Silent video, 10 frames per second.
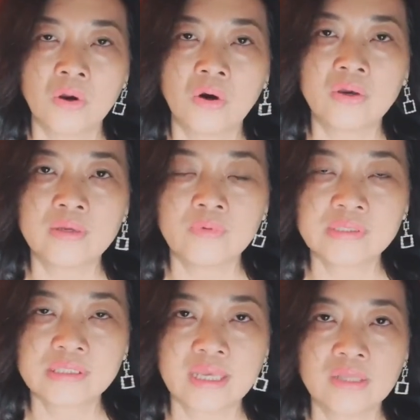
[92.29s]
or it was
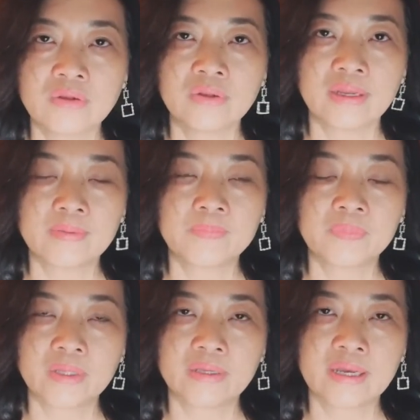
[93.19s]
scheduled like
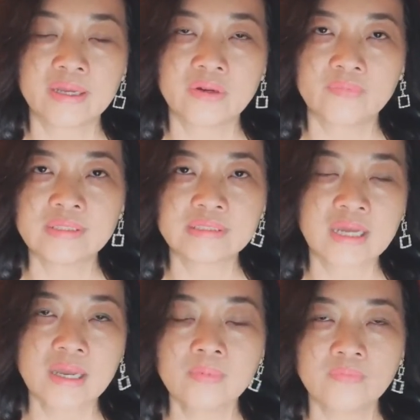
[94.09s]
ahead of its
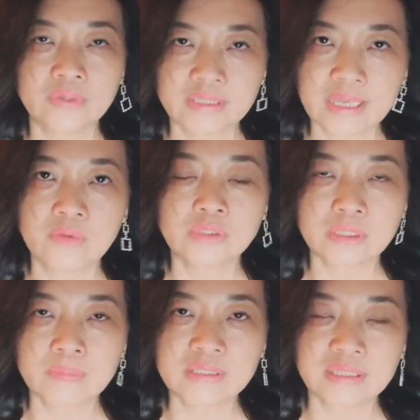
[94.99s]
time of the day, which
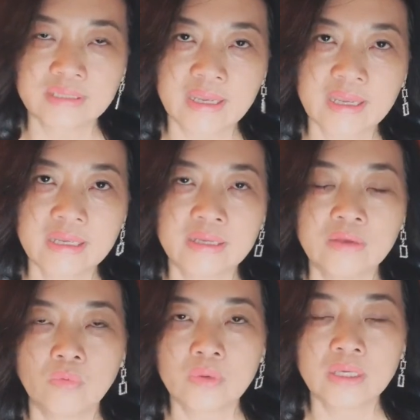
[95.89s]
I mean the day,
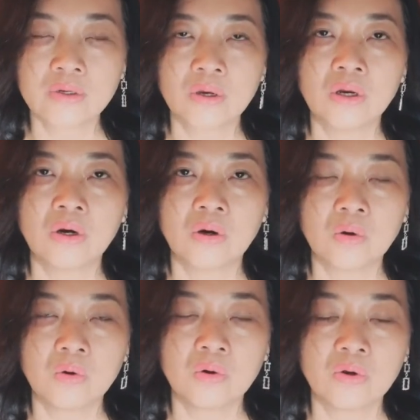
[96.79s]
week,
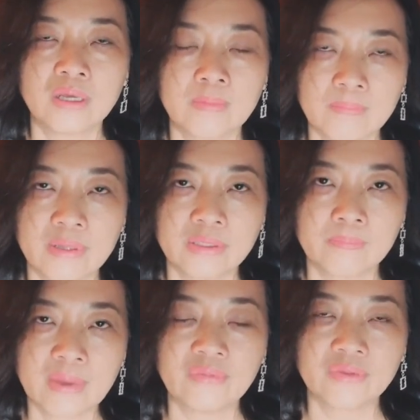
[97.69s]
or the
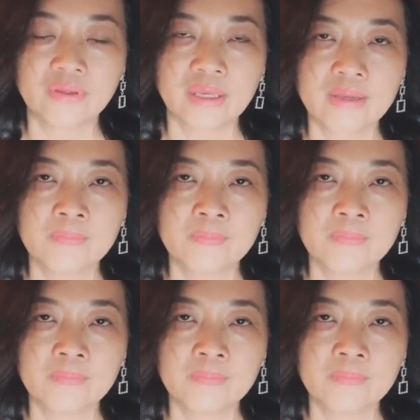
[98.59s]
month. Okay,